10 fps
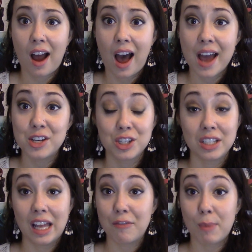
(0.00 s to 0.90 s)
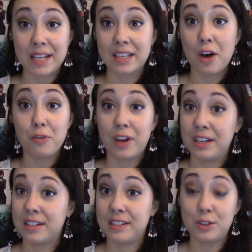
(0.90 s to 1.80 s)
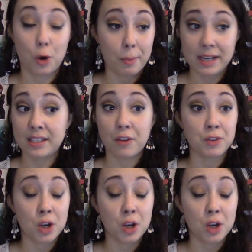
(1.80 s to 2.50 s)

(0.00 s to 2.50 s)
I just loved myself and told myself,